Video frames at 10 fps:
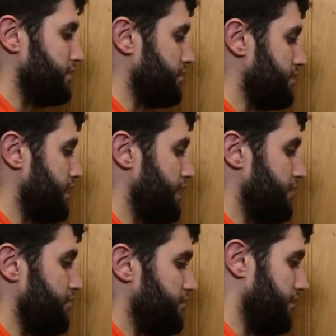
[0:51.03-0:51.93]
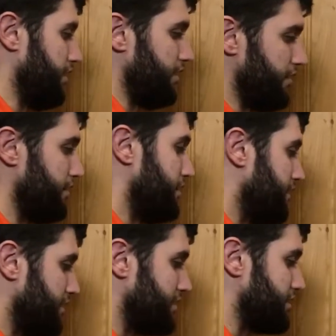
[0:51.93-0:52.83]
there's a lot of
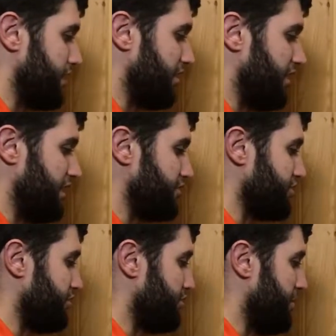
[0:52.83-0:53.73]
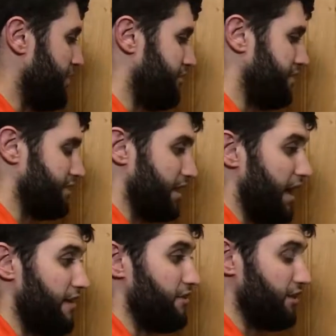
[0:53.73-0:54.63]
psychological benefits to
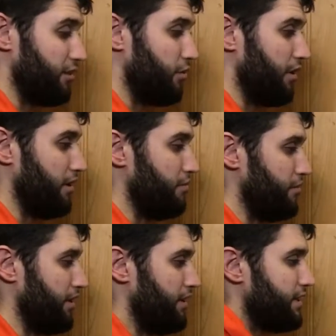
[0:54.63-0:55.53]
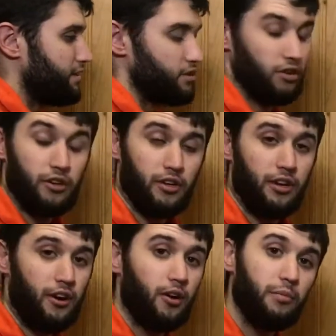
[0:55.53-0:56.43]
having an aquarium, but it needs to look good
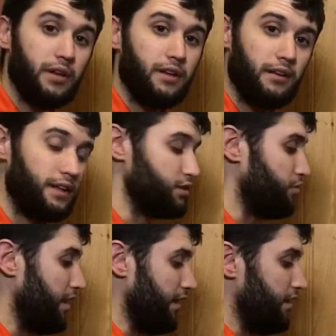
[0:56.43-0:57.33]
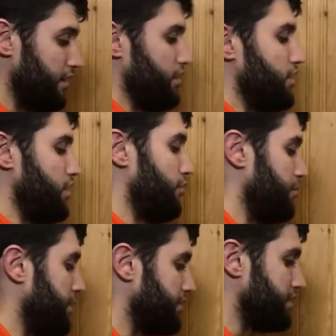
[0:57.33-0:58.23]
in our opinion. That's why we
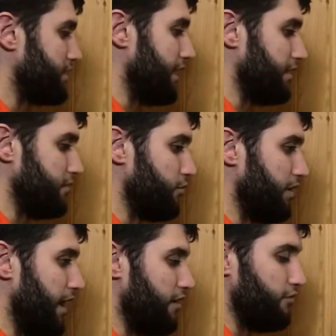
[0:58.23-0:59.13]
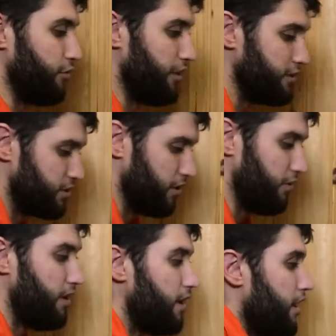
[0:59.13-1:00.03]
built the stand and whatnot for it. So